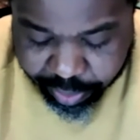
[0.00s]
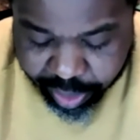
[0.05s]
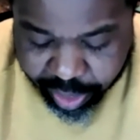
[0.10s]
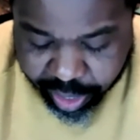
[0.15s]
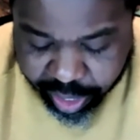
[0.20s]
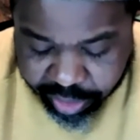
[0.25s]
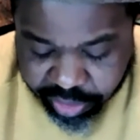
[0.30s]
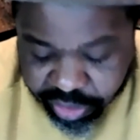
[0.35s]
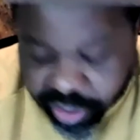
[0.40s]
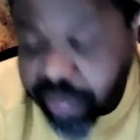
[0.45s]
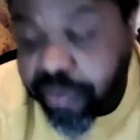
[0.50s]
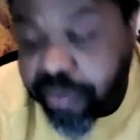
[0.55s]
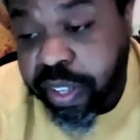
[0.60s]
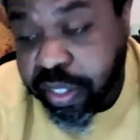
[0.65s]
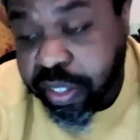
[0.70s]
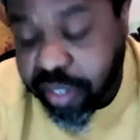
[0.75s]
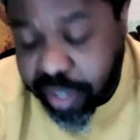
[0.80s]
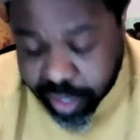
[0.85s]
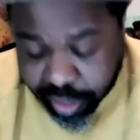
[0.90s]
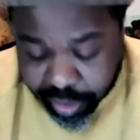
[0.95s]
And she
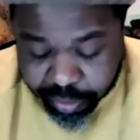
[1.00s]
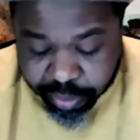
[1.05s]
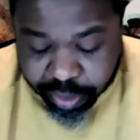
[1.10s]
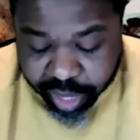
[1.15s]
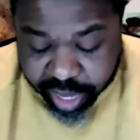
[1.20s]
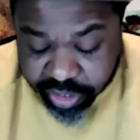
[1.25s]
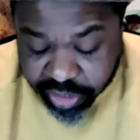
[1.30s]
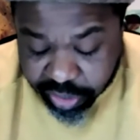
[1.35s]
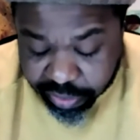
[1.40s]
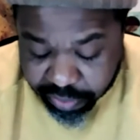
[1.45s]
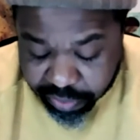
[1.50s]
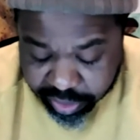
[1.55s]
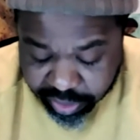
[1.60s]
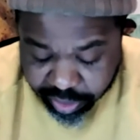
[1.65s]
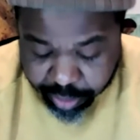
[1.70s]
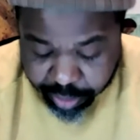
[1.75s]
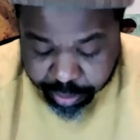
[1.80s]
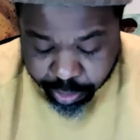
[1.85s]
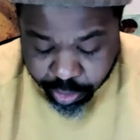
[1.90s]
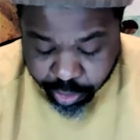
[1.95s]

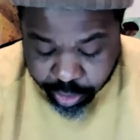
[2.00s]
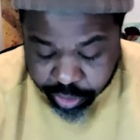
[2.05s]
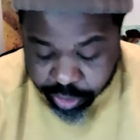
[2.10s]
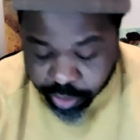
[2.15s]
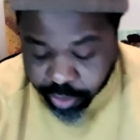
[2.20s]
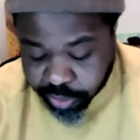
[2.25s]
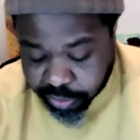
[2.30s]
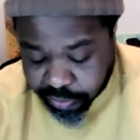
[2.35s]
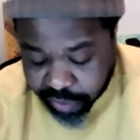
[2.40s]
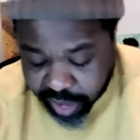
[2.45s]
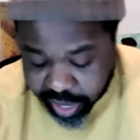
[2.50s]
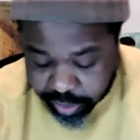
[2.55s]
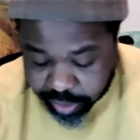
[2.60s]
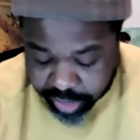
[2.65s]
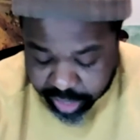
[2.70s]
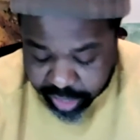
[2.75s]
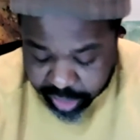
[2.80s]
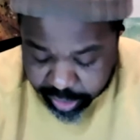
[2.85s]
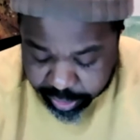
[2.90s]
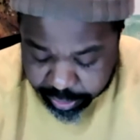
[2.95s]
visited more those final
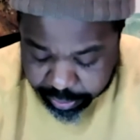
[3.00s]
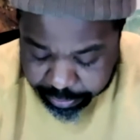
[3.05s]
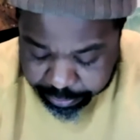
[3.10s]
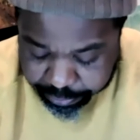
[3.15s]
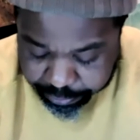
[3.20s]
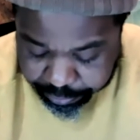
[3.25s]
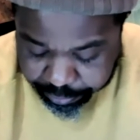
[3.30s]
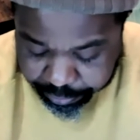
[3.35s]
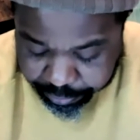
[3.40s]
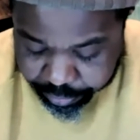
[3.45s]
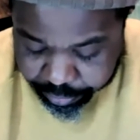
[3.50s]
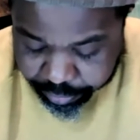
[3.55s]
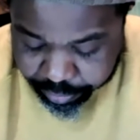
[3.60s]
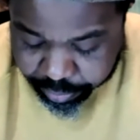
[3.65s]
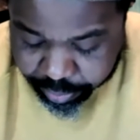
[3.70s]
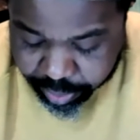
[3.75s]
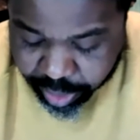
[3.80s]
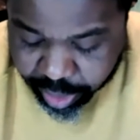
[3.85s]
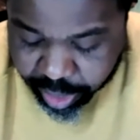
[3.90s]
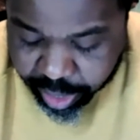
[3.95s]
days.
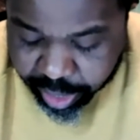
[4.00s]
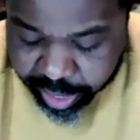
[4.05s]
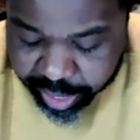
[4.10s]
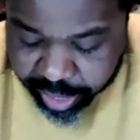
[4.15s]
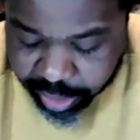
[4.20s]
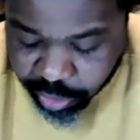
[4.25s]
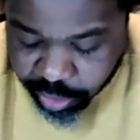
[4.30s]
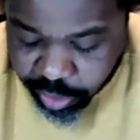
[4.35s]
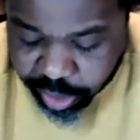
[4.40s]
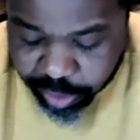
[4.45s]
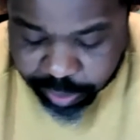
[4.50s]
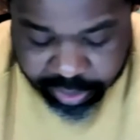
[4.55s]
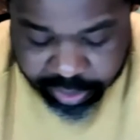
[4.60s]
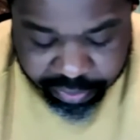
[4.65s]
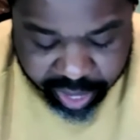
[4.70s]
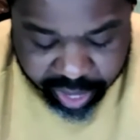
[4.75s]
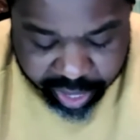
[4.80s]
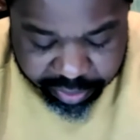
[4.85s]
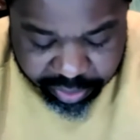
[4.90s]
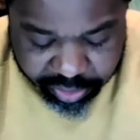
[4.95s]
He knew he was
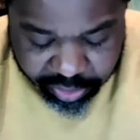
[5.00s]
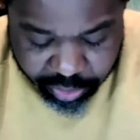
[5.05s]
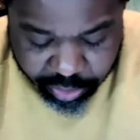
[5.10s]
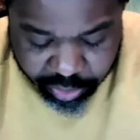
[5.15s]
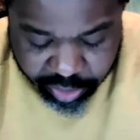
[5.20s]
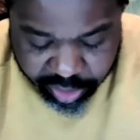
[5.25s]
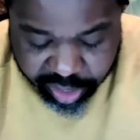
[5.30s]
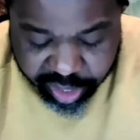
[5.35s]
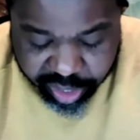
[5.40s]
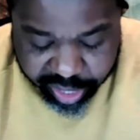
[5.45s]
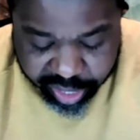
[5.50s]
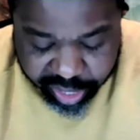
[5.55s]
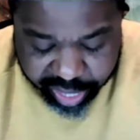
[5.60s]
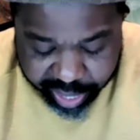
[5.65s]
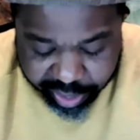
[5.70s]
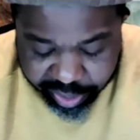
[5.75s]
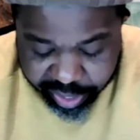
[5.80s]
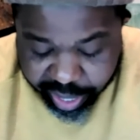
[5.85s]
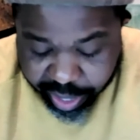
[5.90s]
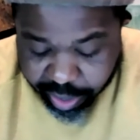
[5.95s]
5 years old and could
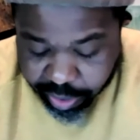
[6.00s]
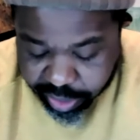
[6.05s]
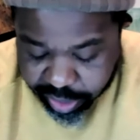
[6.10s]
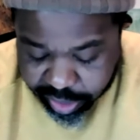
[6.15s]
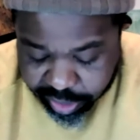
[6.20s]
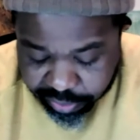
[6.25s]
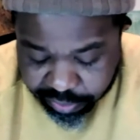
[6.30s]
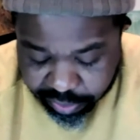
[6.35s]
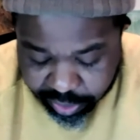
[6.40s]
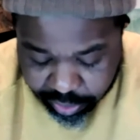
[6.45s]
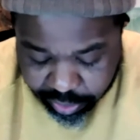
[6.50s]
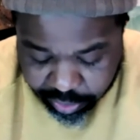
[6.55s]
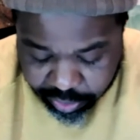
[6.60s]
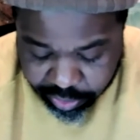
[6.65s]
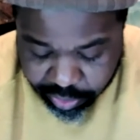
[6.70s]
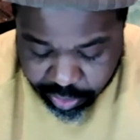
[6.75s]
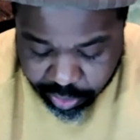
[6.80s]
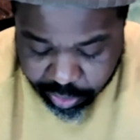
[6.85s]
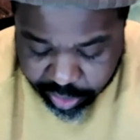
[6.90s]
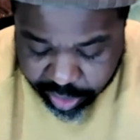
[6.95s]
count it out on his fingers,
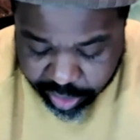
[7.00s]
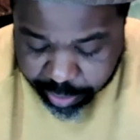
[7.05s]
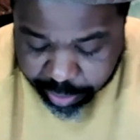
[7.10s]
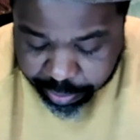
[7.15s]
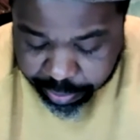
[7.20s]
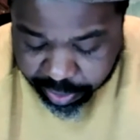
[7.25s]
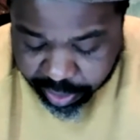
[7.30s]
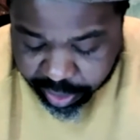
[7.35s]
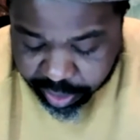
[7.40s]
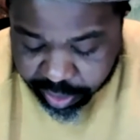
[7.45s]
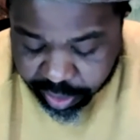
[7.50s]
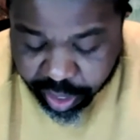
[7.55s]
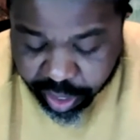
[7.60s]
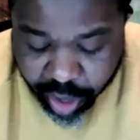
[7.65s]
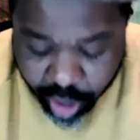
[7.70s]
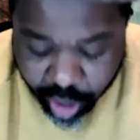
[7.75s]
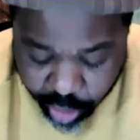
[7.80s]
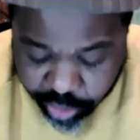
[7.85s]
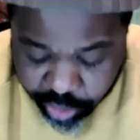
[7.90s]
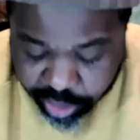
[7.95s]
hold up
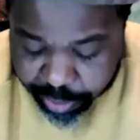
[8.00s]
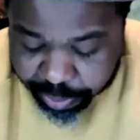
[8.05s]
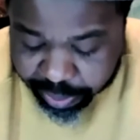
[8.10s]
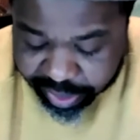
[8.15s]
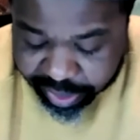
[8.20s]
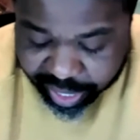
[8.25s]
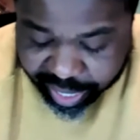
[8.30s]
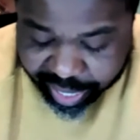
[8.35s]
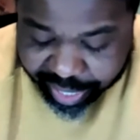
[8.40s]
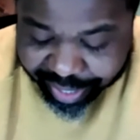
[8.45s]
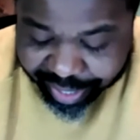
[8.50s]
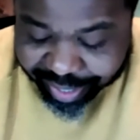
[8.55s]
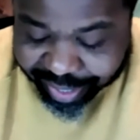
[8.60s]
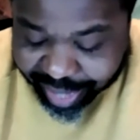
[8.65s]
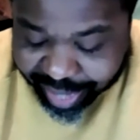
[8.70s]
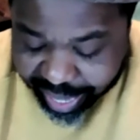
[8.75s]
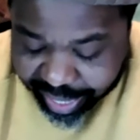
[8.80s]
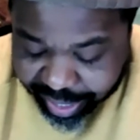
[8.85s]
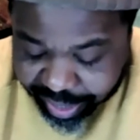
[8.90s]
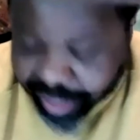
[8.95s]
his hand
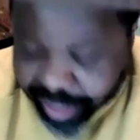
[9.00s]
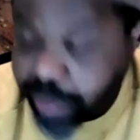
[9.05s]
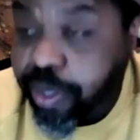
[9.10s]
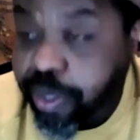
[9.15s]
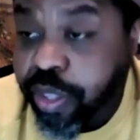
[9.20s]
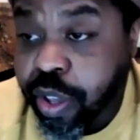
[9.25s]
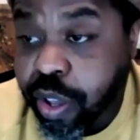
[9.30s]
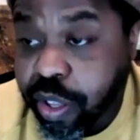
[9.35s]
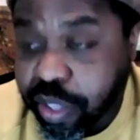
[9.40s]
excitedly with all